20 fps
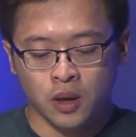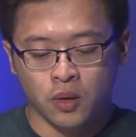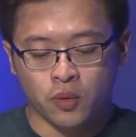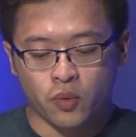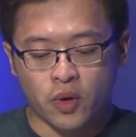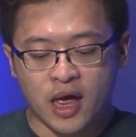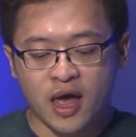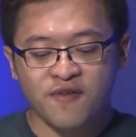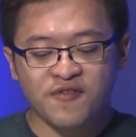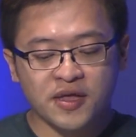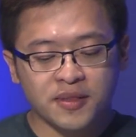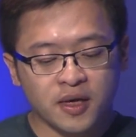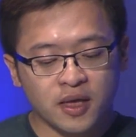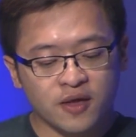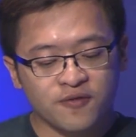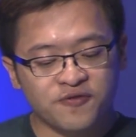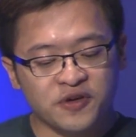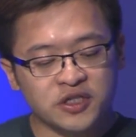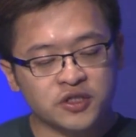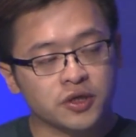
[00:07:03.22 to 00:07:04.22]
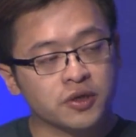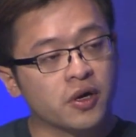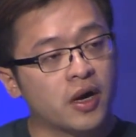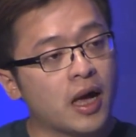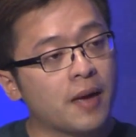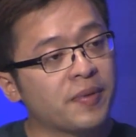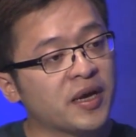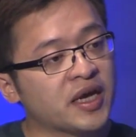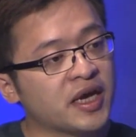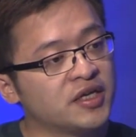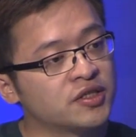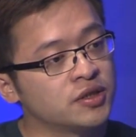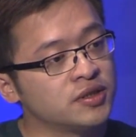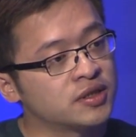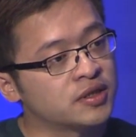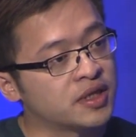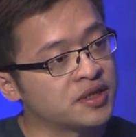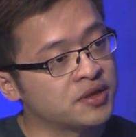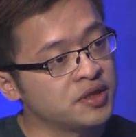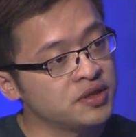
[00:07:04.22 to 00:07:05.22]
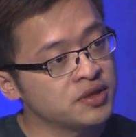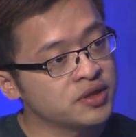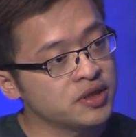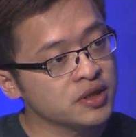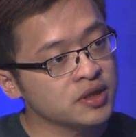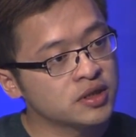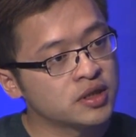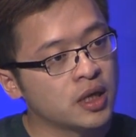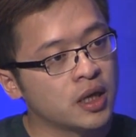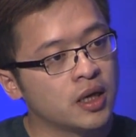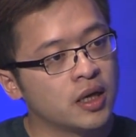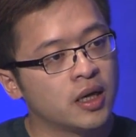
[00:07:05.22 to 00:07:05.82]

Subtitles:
We have another feature called application statistics,